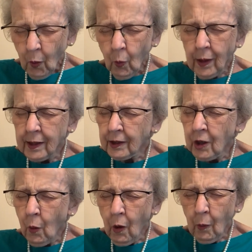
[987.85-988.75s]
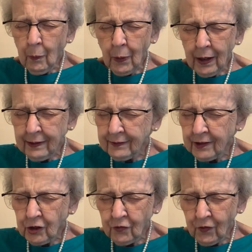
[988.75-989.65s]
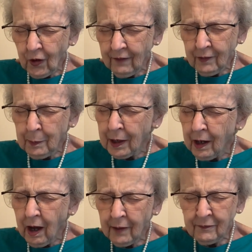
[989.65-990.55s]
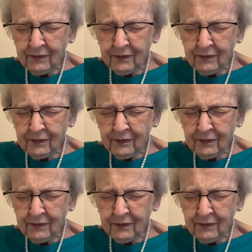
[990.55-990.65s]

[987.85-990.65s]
We could go on praising You forever, but God,